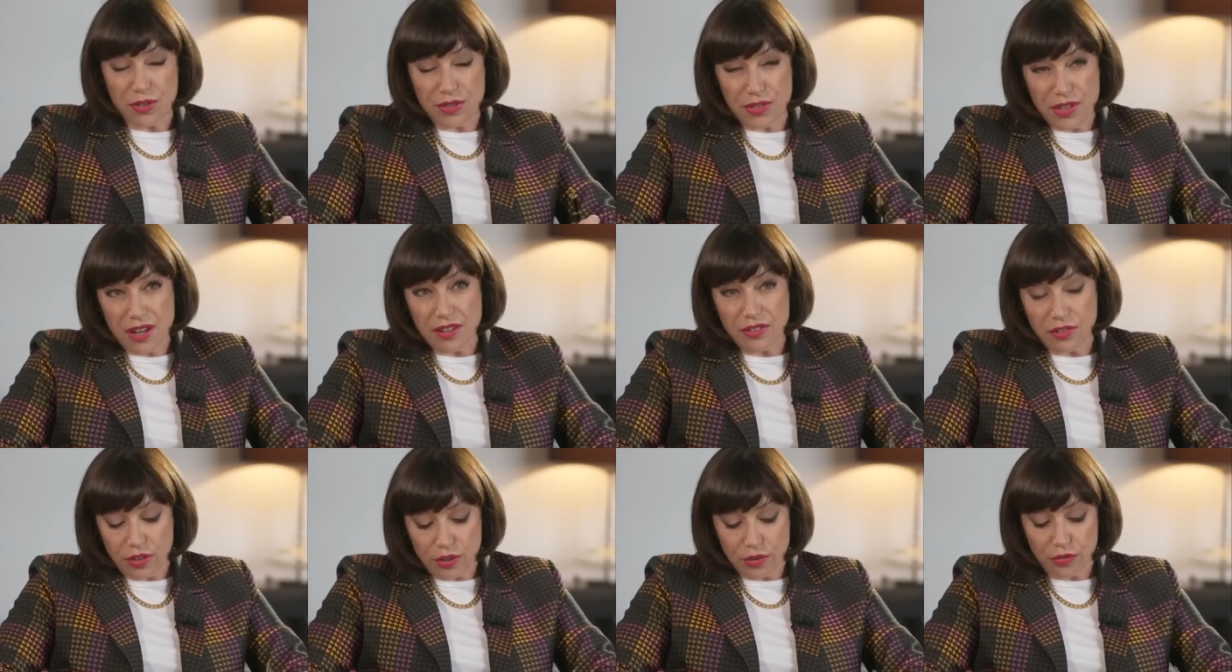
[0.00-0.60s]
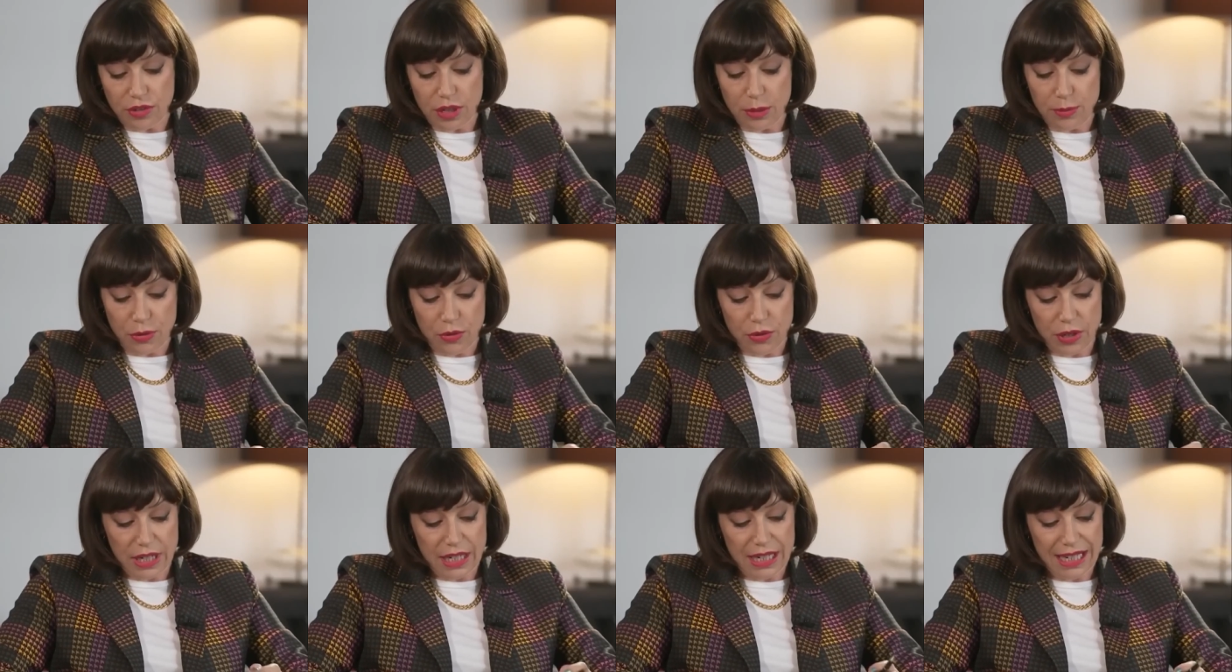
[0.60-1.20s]
a 33
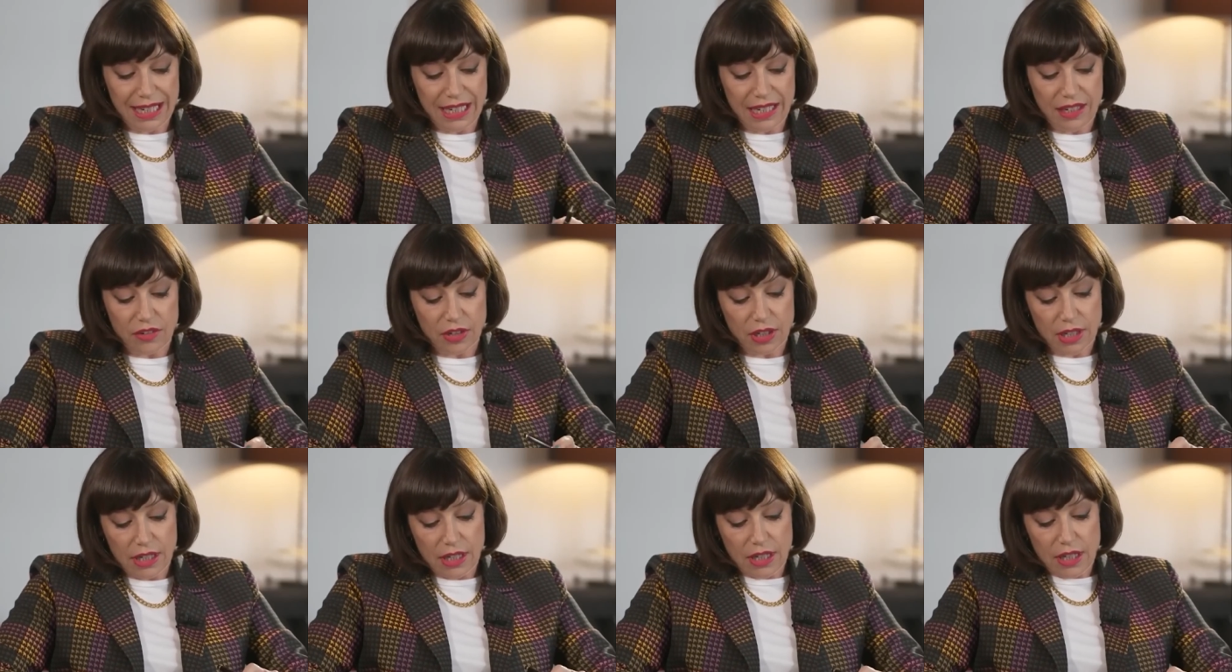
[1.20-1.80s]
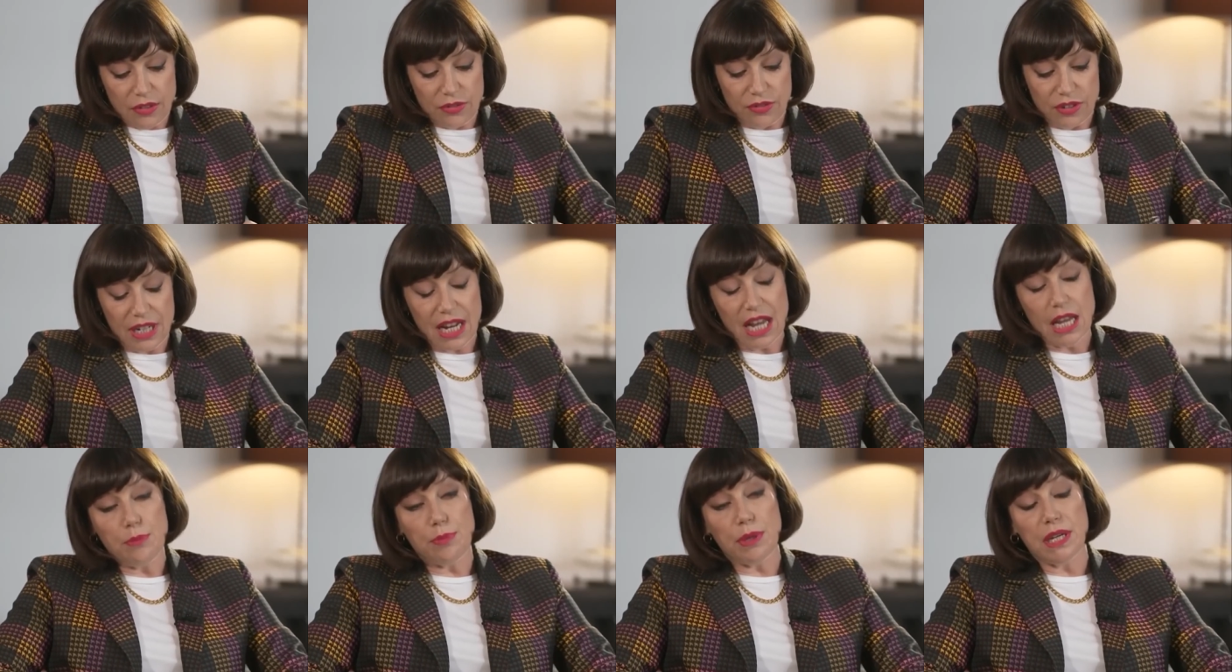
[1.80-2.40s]
point lead for
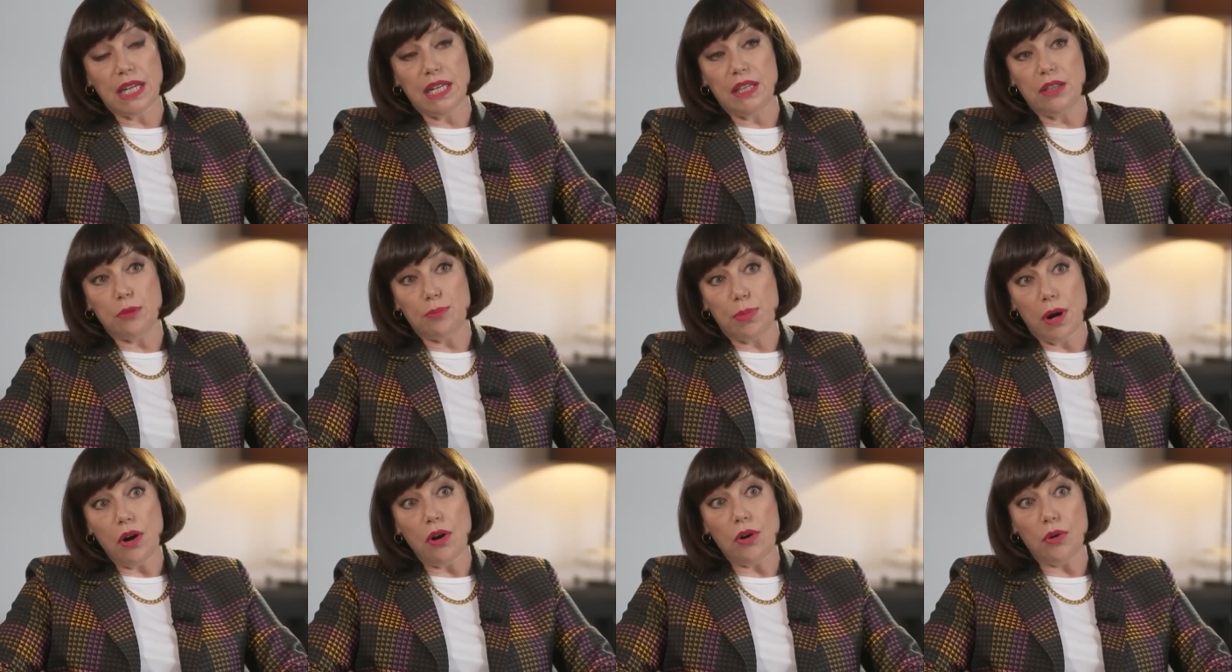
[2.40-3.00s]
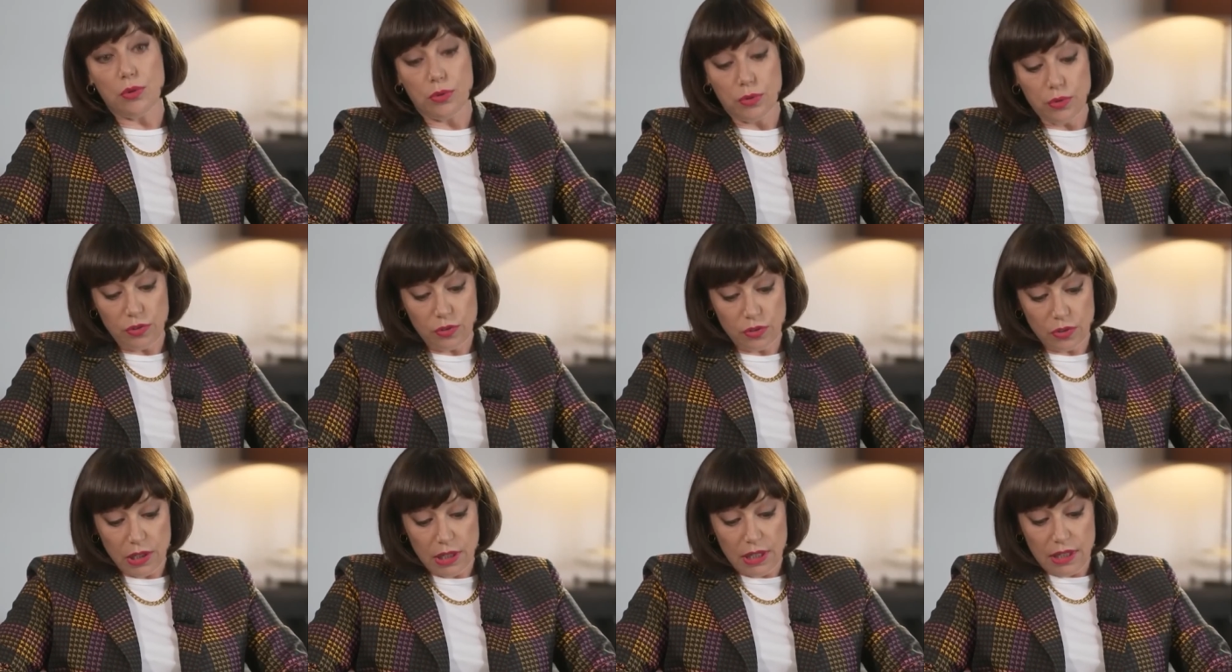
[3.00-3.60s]
Labour in the
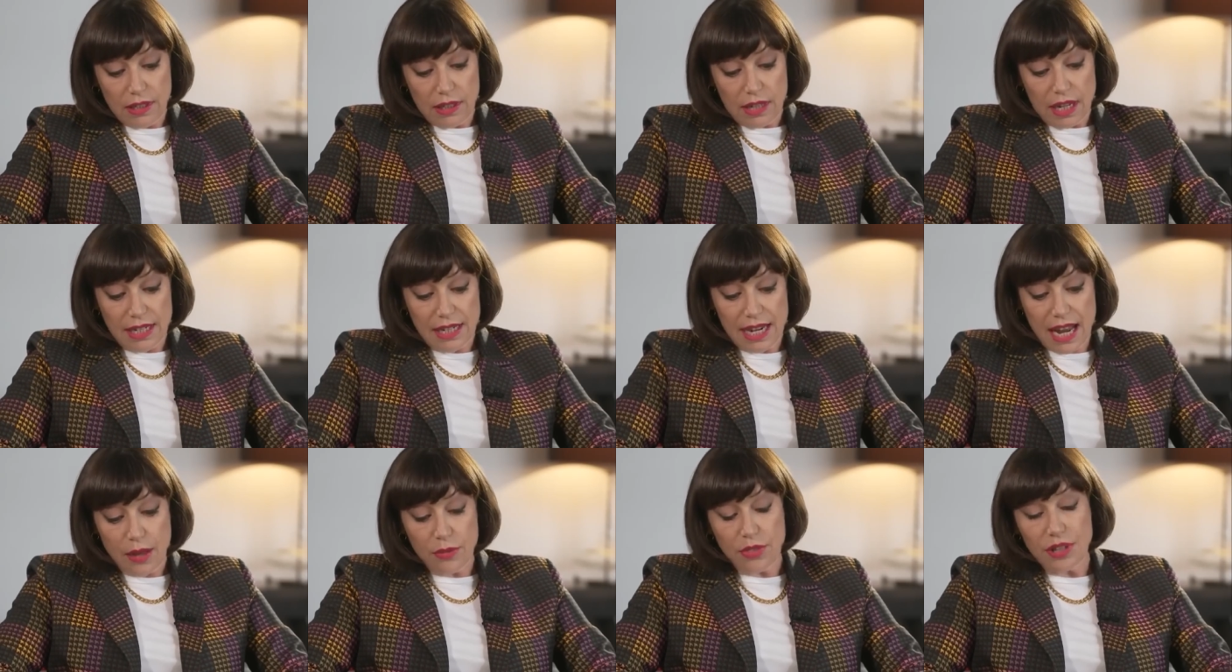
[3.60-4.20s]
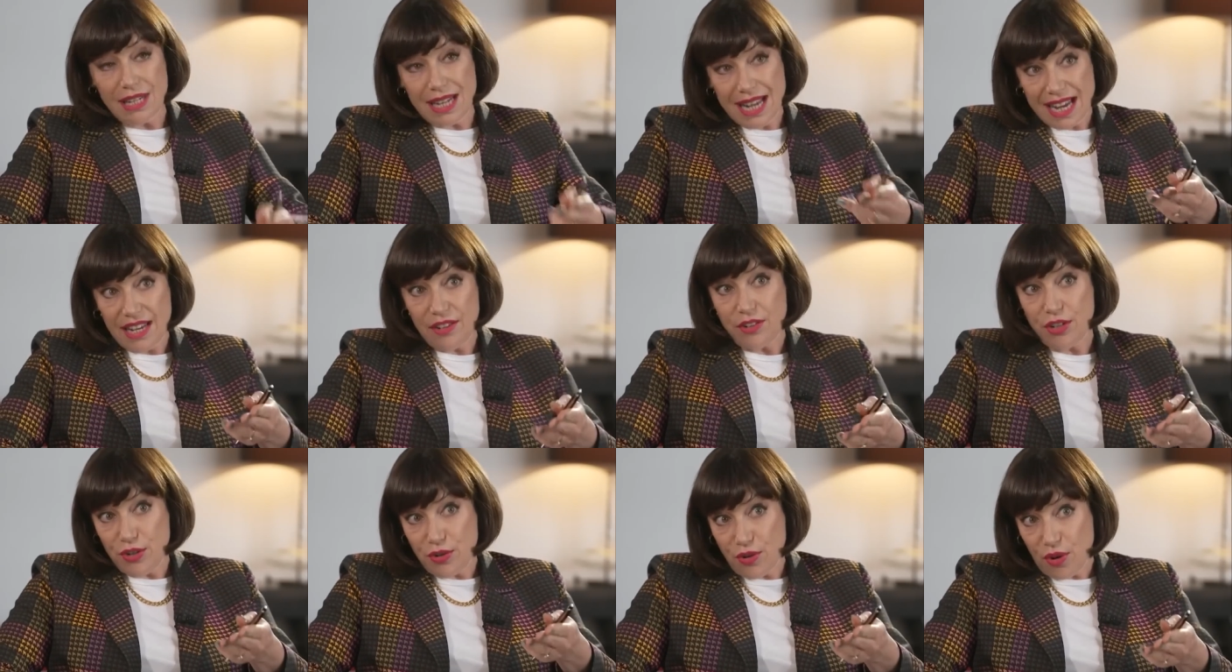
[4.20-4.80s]
polls. And now the
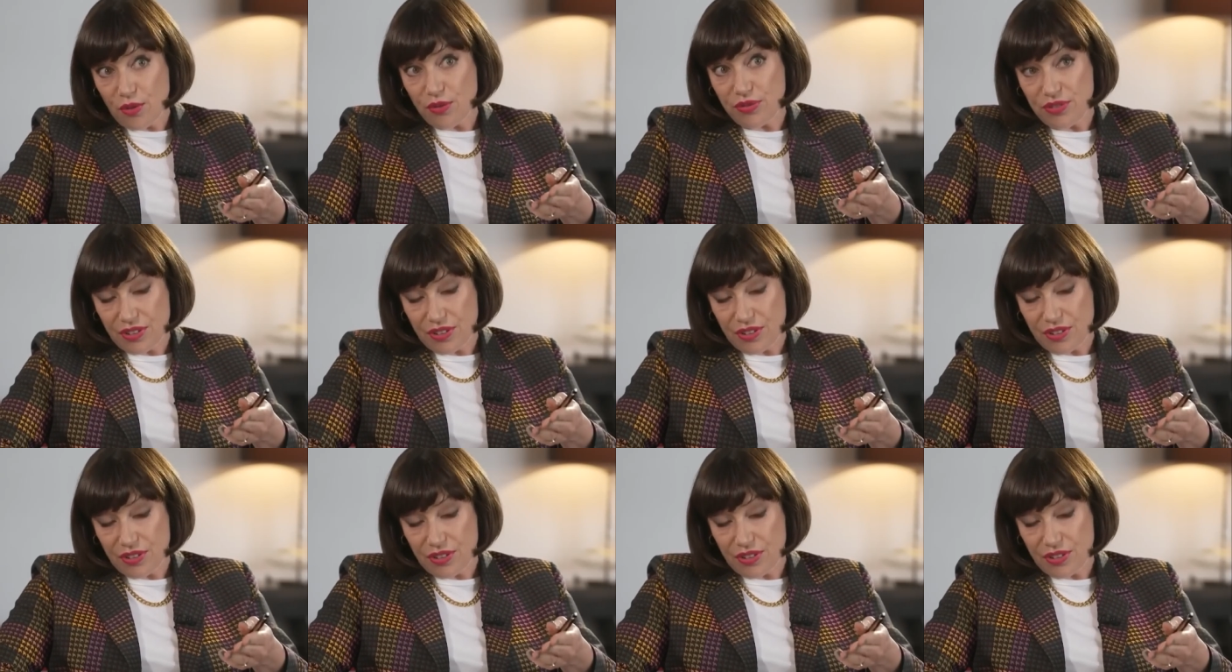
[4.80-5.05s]
lady not